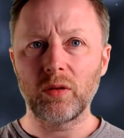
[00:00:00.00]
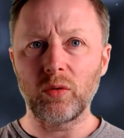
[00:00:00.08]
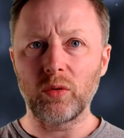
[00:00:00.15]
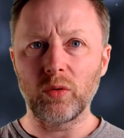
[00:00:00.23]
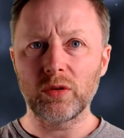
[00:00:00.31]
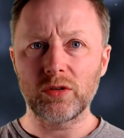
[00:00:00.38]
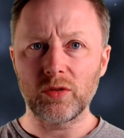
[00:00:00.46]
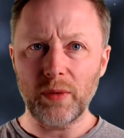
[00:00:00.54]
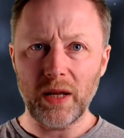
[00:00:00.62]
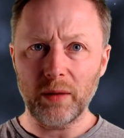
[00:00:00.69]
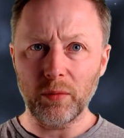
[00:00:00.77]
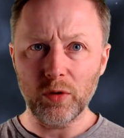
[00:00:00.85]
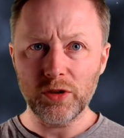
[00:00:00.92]
don't know, so
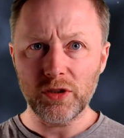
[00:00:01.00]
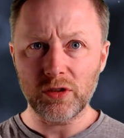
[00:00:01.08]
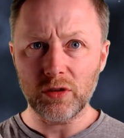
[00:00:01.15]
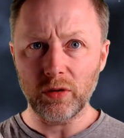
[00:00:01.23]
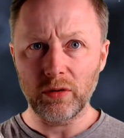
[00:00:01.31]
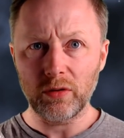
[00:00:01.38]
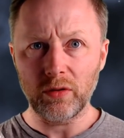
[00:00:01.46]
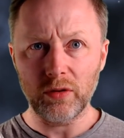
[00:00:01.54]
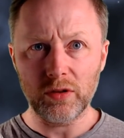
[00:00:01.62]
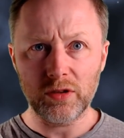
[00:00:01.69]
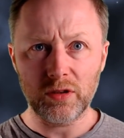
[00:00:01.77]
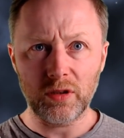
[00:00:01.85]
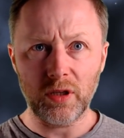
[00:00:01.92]
many emotions going through
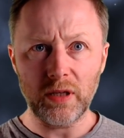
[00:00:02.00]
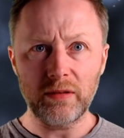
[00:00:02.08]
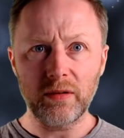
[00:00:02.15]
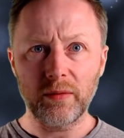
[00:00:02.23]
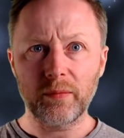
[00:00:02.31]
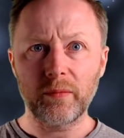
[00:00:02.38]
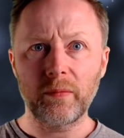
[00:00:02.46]
his head.